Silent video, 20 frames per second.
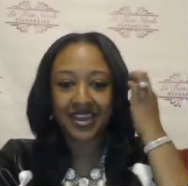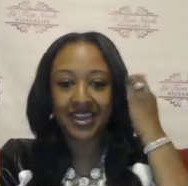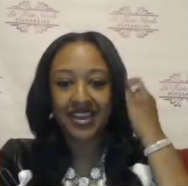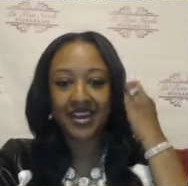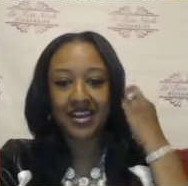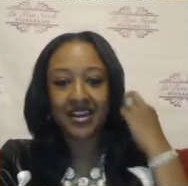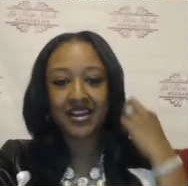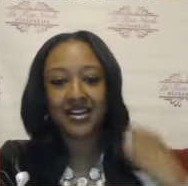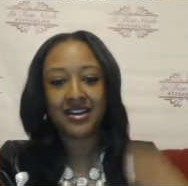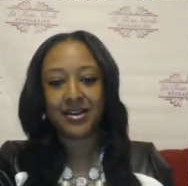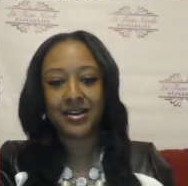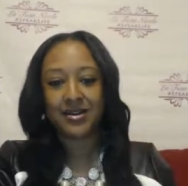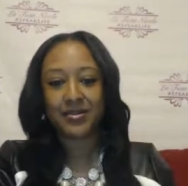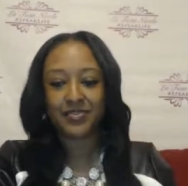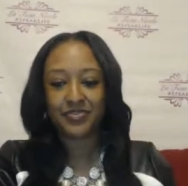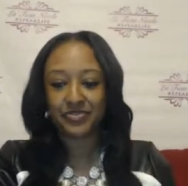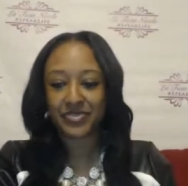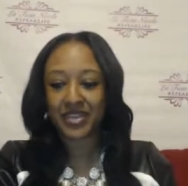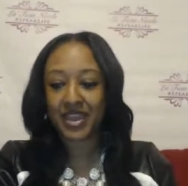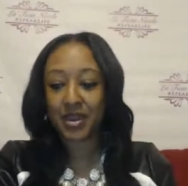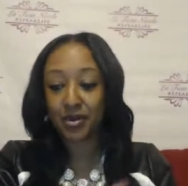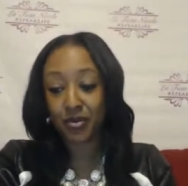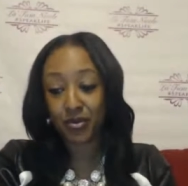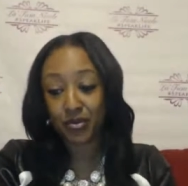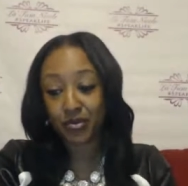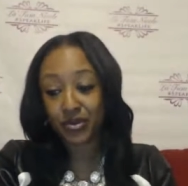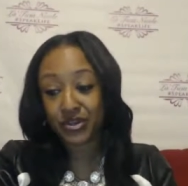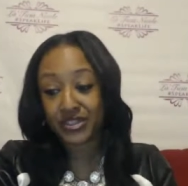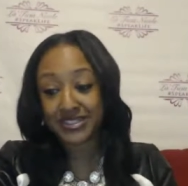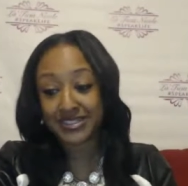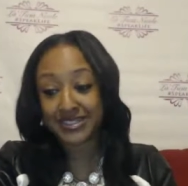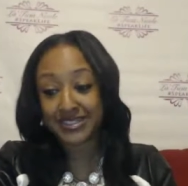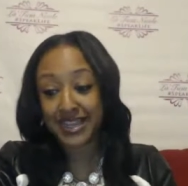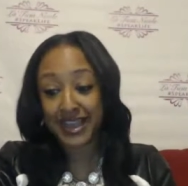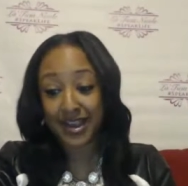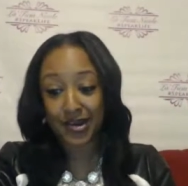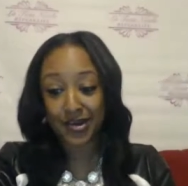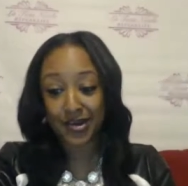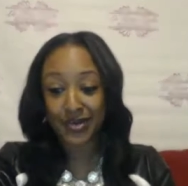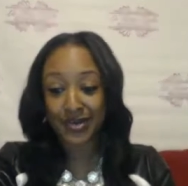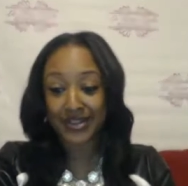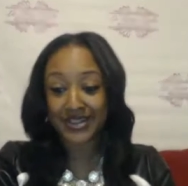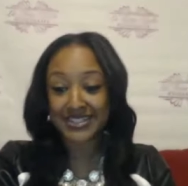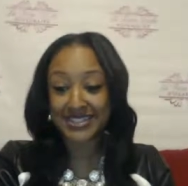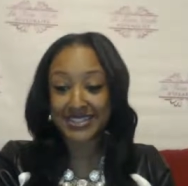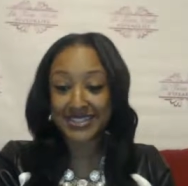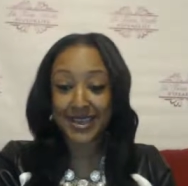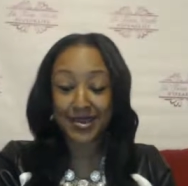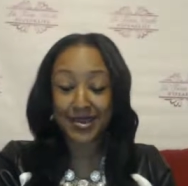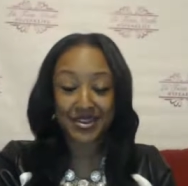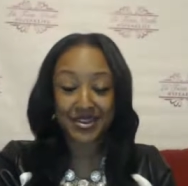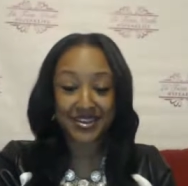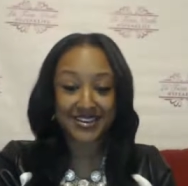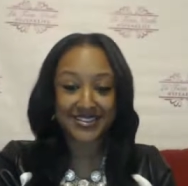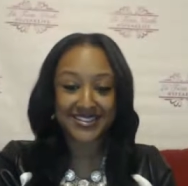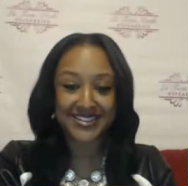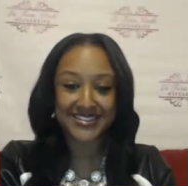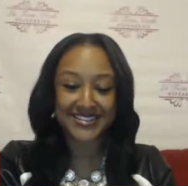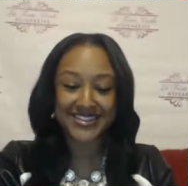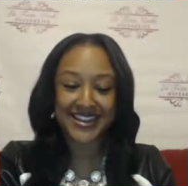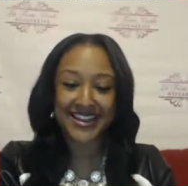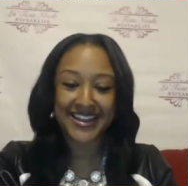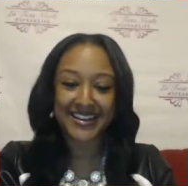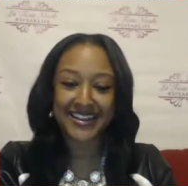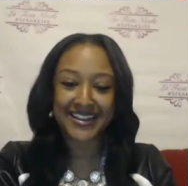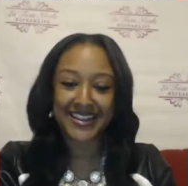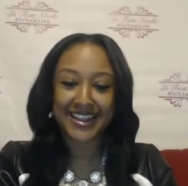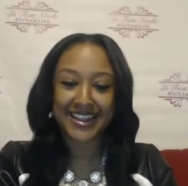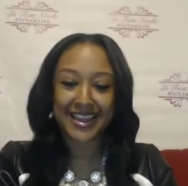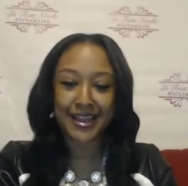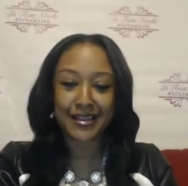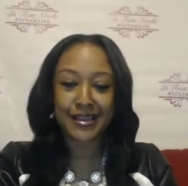and which is not early today because it's 9 o'clock.